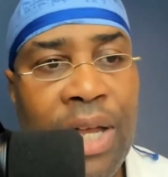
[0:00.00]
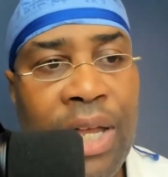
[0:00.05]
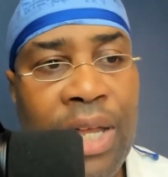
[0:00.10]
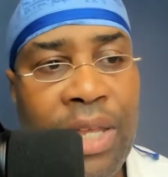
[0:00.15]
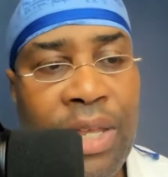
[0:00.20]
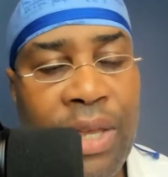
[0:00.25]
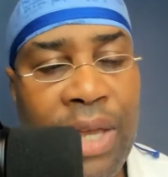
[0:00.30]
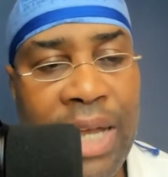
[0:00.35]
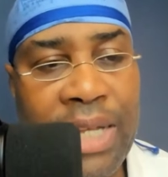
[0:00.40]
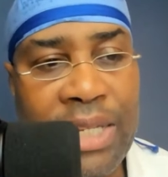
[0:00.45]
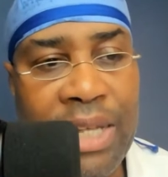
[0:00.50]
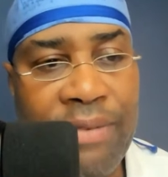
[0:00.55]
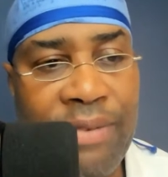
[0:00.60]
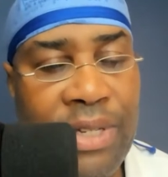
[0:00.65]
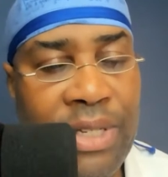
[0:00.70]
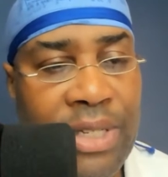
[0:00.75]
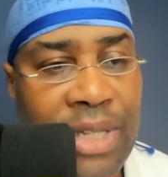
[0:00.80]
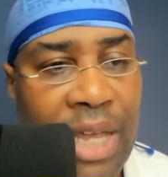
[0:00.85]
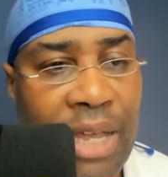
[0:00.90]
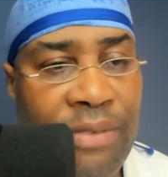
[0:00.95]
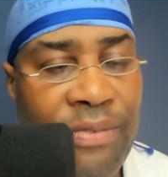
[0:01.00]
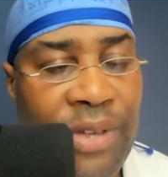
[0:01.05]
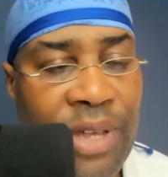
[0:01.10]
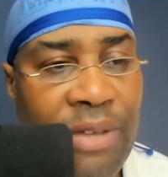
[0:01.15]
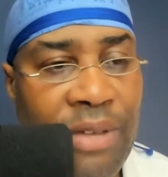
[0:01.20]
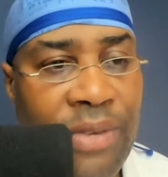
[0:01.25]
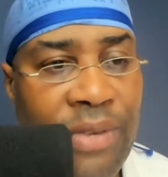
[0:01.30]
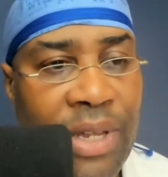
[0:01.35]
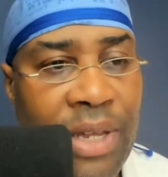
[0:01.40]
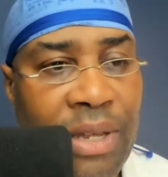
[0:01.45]
You guys have a safe
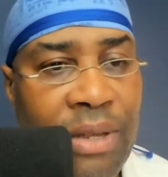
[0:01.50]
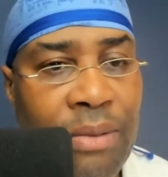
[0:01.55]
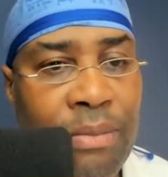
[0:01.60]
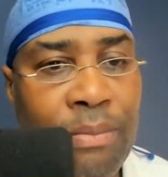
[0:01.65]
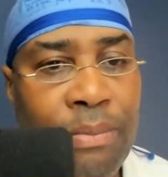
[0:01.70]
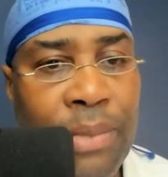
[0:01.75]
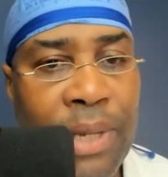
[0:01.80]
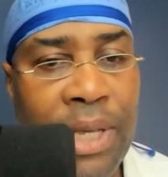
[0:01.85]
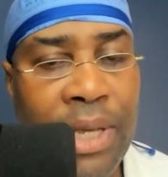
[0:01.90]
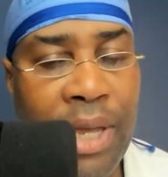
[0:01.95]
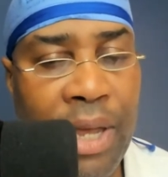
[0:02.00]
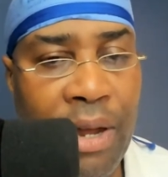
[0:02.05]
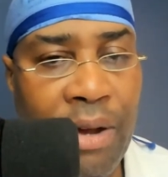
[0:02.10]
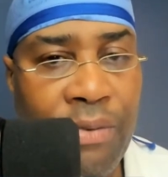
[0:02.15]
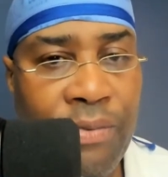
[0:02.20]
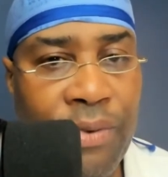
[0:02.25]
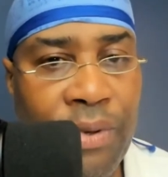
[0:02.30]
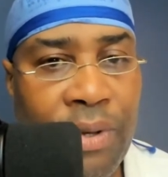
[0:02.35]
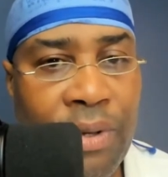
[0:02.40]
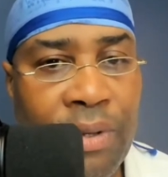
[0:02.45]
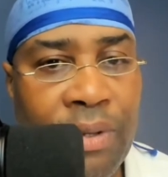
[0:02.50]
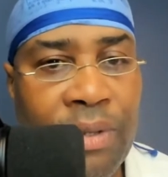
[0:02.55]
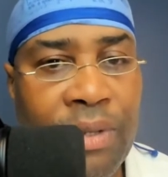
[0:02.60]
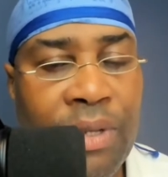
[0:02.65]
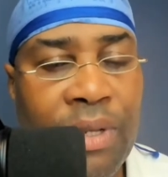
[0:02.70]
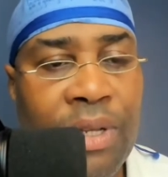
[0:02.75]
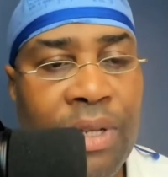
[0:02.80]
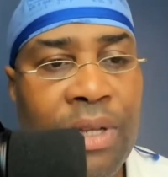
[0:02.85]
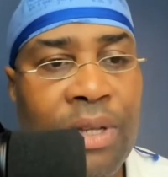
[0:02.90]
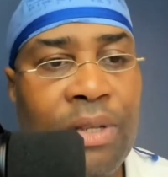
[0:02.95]
evening. Be careful.
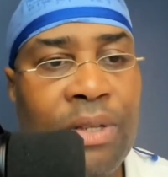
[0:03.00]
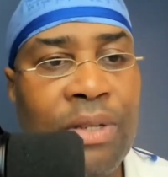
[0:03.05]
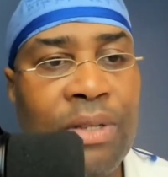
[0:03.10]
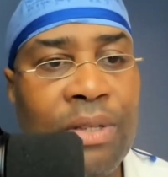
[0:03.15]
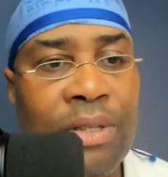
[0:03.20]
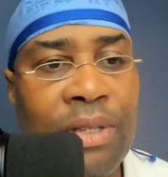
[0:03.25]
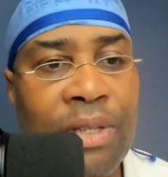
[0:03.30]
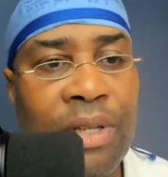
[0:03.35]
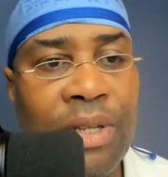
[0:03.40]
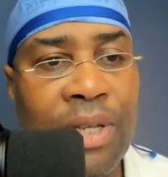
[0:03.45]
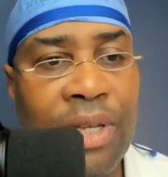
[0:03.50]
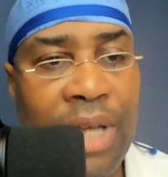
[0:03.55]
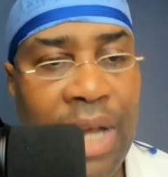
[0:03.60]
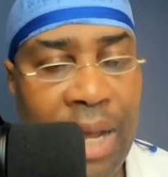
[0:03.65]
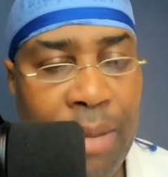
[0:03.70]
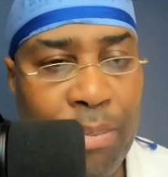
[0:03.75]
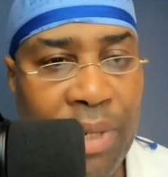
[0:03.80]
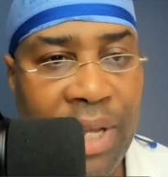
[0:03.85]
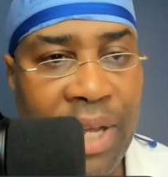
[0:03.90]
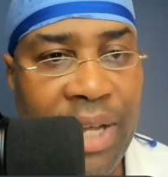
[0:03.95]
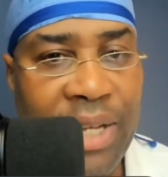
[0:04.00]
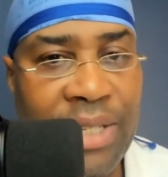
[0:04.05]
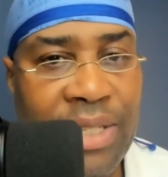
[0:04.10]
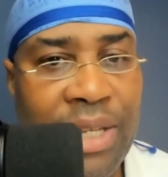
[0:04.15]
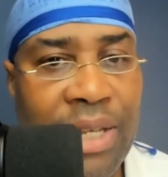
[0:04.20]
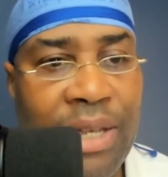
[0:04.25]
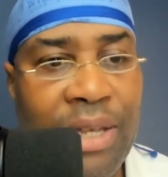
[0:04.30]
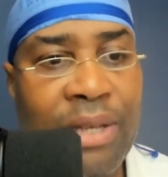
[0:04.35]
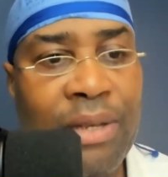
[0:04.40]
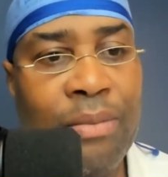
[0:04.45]
God
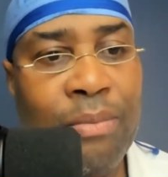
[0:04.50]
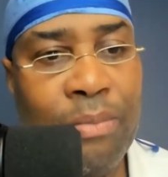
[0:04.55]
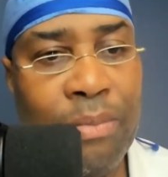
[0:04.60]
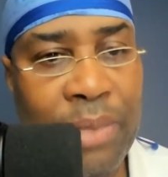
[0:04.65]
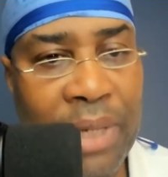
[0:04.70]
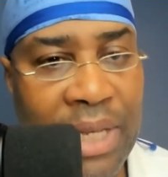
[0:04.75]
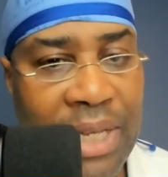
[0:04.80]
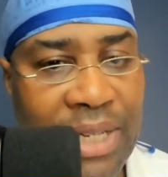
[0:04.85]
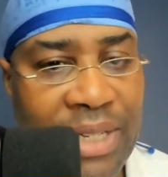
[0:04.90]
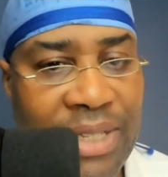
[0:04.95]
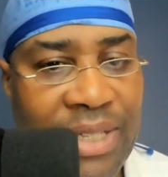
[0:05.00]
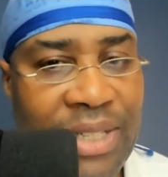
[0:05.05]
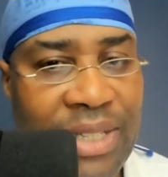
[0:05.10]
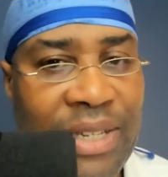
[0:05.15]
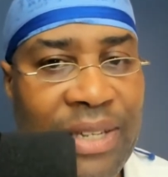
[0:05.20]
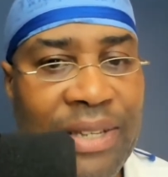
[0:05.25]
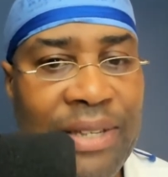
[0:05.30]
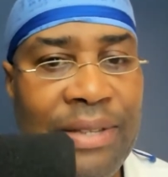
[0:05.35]
bless. Peace.